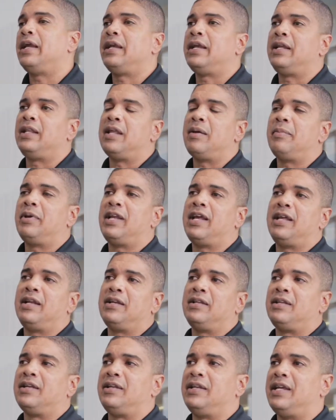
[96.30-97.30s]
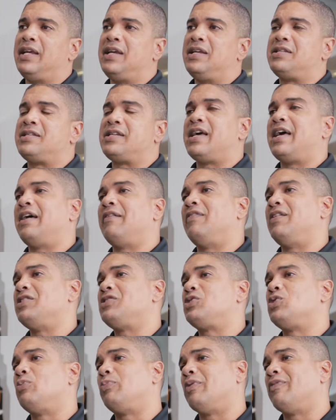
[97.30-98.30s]
eliminated the need to have a
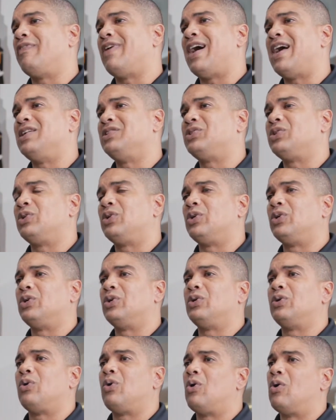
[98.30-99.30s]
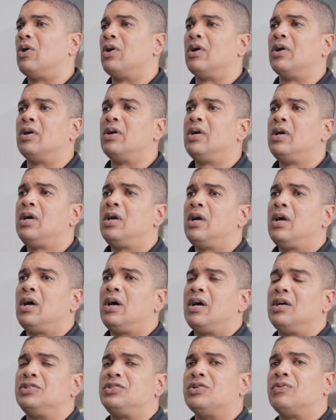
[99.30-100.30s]
supervisor or
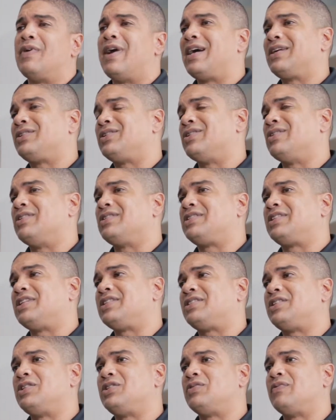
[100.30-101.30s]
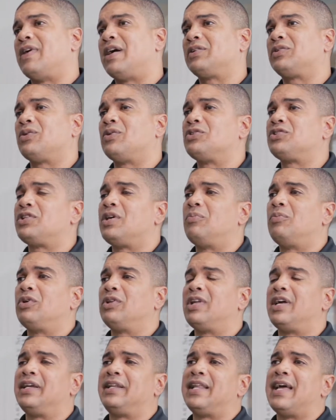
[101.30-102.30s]
a director, assistant director, or
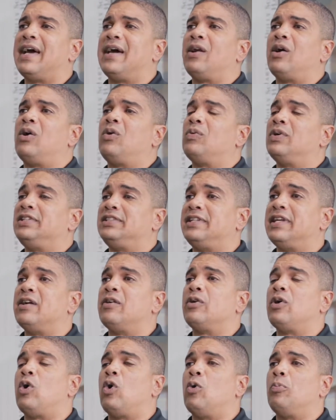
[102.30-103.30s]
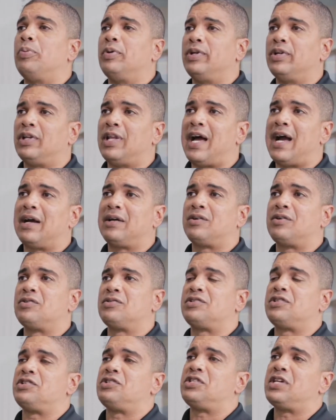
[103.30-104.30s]
someone like that always there to open the
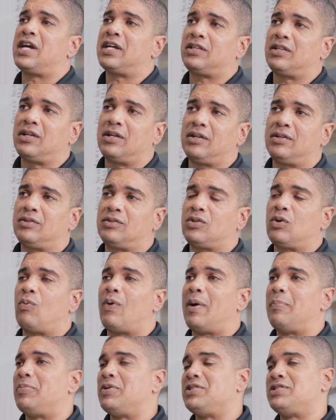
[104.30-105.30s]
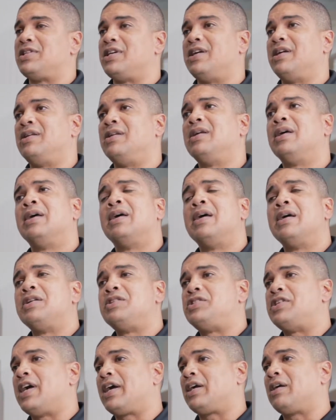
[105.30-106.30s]
lockers, to check the weapons in,
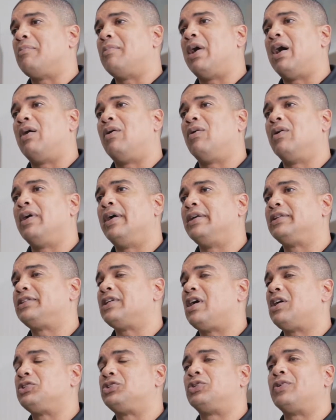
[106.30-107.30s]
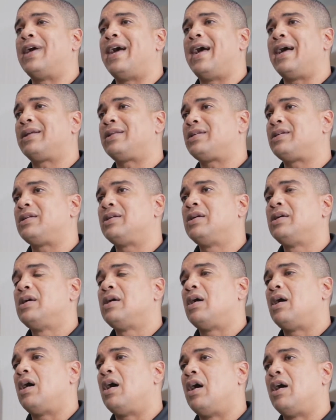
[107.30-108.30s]
check them out. It's all tracked
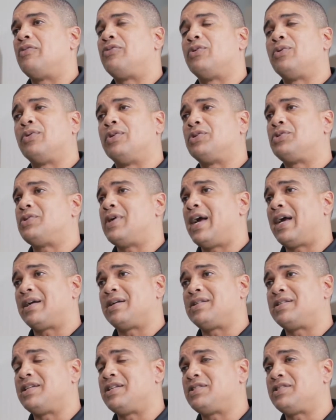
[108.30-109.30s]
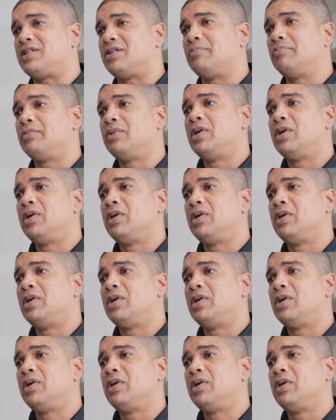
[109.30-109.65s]
through the Traka system.